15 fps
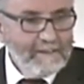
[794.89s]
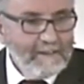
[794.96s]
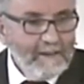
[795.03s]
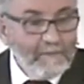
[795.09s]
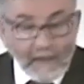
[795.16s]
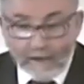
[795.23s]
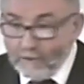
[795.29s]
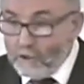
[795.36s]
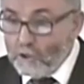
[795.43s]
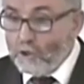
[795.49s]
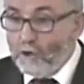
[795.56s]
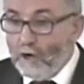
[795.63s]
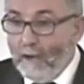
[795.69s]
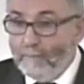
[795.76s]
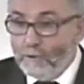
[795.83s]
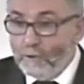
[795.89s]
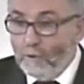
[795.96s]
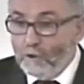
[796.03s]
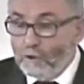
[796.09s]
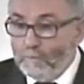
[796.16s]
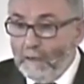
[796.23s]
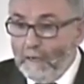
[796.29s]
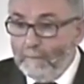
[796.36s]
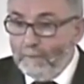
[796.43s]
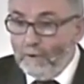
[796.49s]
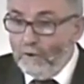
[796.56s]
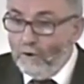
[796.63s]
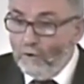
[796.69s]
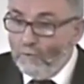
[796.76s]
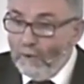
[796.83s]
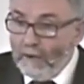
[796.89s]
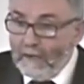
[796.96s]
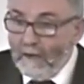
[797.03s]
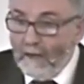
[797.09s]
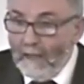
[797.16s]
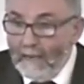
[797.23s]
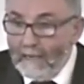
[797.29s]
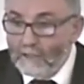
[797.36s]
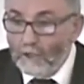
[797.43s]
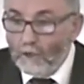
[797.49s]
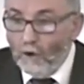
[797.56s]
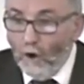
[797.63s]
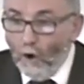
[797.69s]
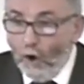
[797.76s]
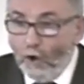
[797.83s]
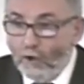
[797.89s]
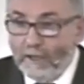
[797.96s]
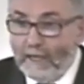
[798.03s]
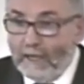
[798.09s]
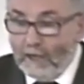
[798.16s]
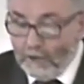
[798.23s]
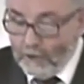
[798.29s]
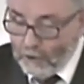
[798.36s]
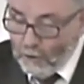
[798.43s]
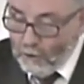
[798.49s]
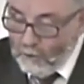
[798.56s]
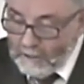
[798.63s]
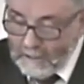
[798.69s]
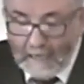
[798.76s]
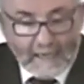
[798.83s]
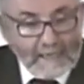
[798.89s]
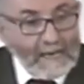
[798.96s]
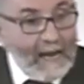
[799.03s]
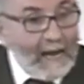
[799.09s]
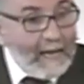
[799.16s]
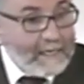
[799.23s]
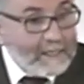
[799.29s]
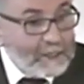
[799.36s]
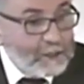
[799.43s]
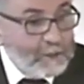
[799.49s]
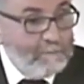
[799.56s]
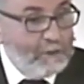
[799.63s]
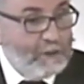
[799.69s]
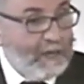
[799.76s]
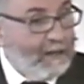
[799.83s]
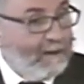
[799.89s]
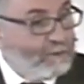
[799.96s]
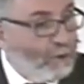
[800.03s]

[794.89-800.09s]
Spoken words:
And that describes those people who realize that all they can do is cast themselves